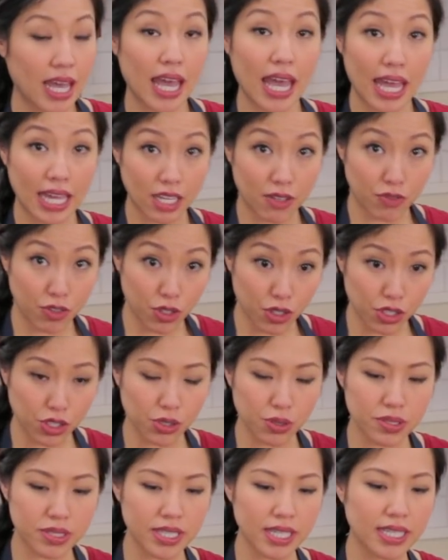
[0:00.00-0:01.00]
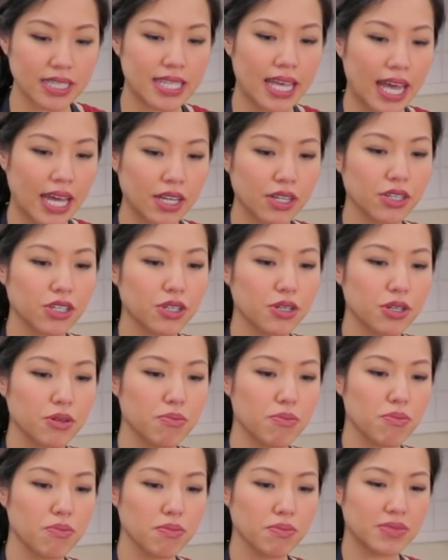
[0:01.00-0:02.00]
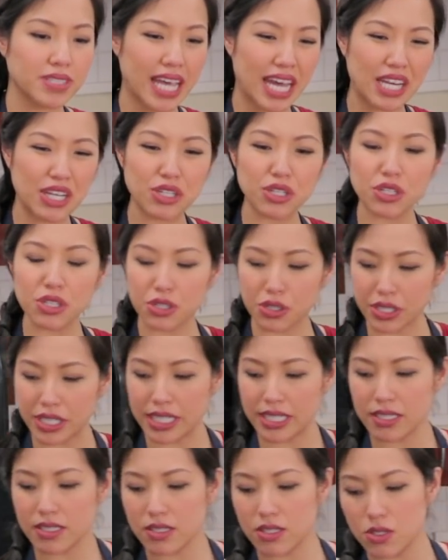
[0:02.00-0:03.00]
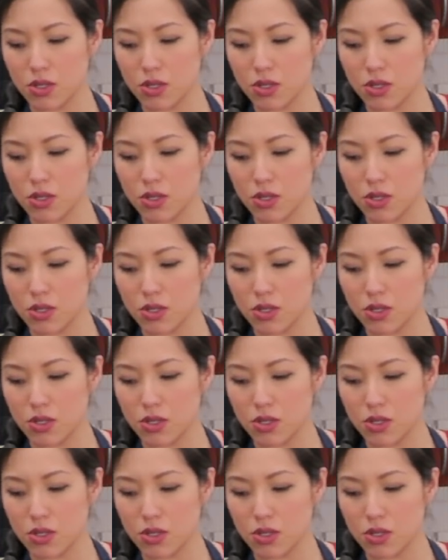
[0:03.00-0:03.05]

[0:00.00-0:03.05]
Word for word: And if you're using tender tender greens,